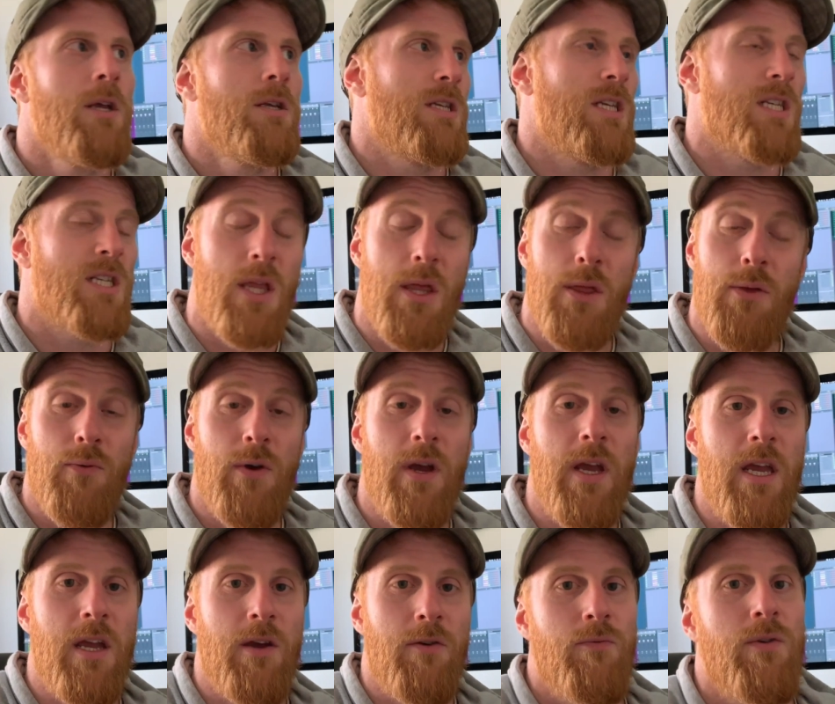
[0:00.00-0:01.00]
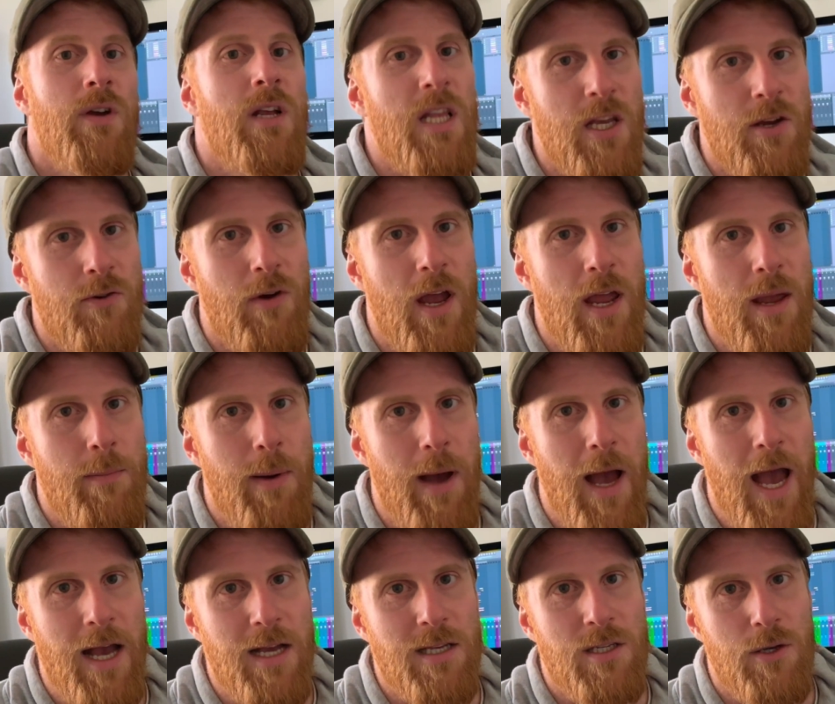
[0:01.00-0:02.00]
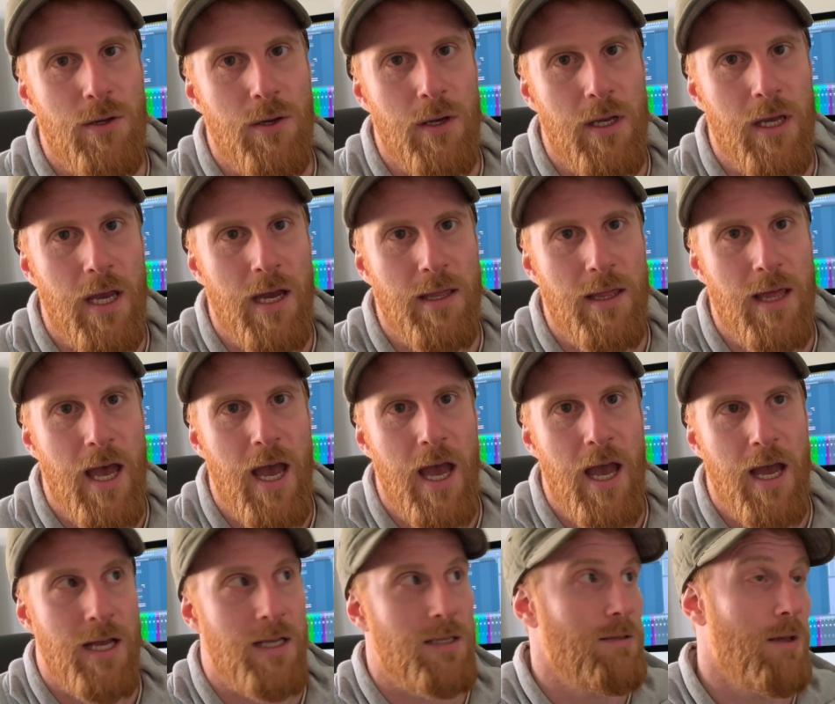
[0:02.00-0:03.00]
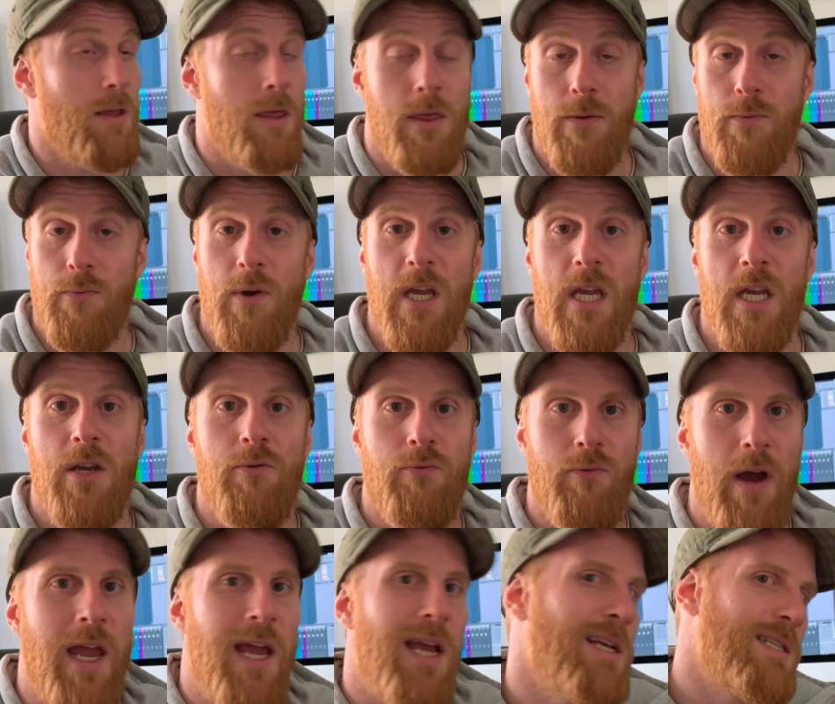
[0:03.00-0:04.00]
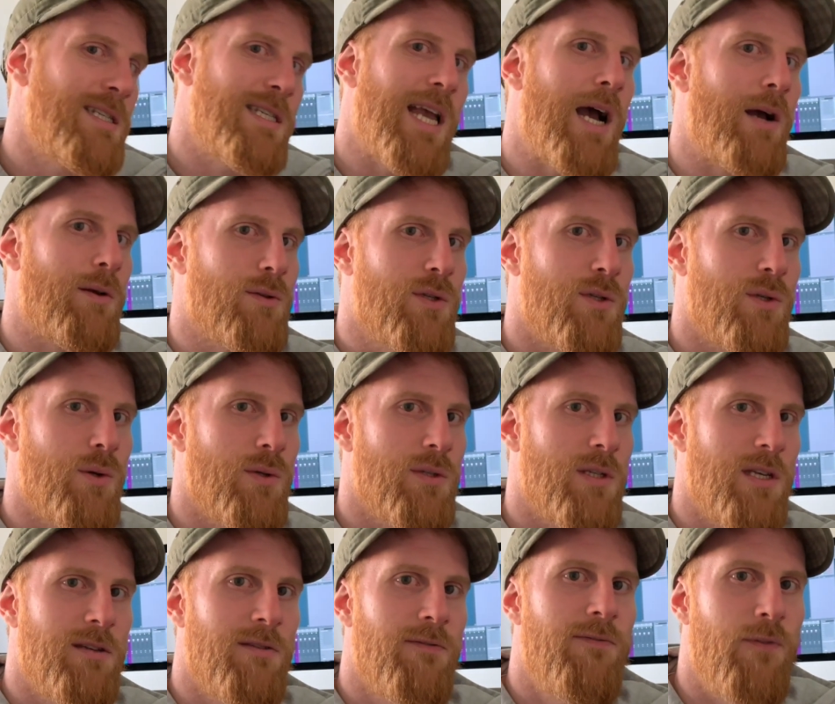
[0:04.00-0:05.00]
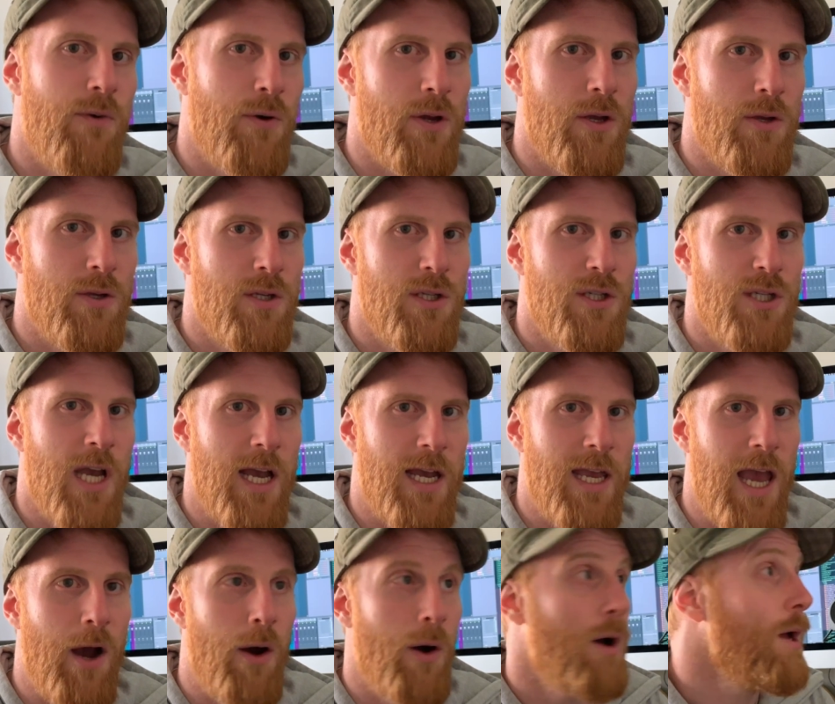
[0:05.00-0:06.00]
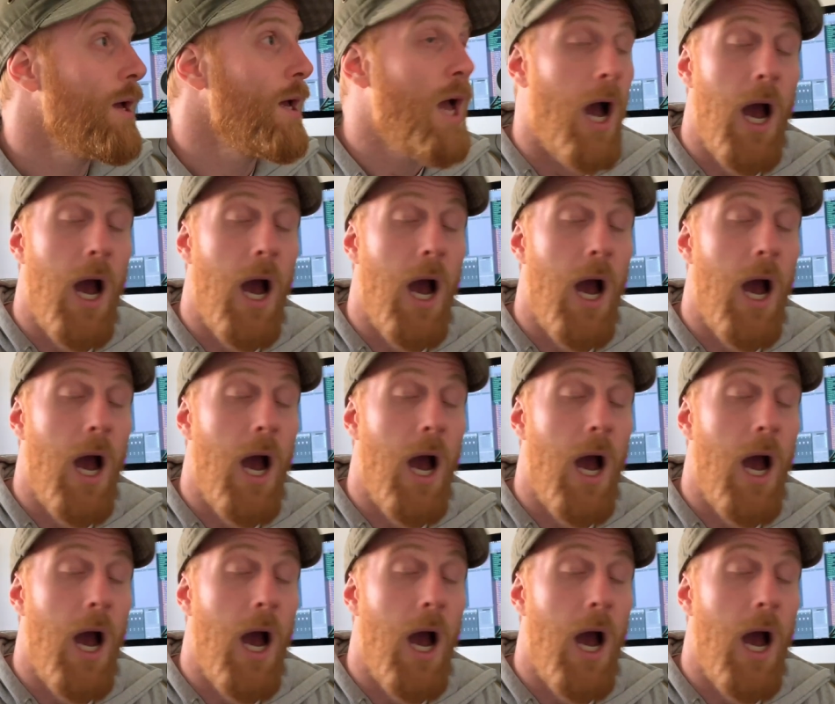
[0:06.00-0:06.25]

So there's 3 really great packs you can get there and 3 great sound sources for you to check out.